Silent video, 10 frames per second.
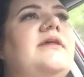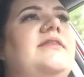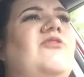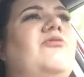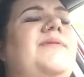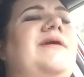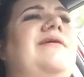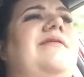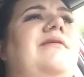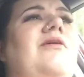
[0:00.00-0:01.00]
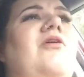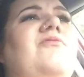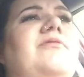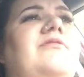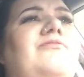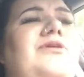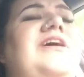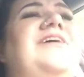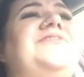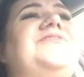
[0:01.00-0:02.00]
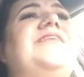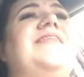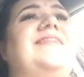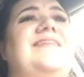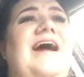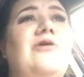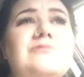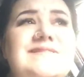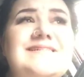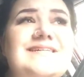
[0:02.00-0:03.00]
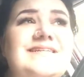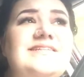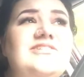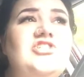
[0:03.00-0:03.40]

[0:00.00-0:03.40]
there will be over 300,000